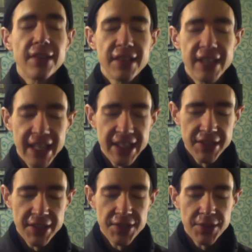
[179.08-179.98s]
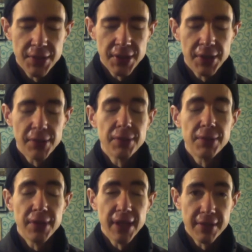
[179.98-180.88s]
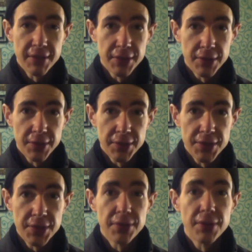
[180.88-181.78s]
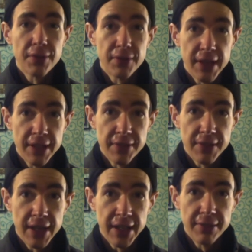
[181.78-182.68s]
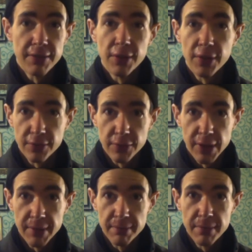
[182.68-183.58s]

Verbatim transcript: Get into the studio. You have your goals. You'll find divine. Look for it.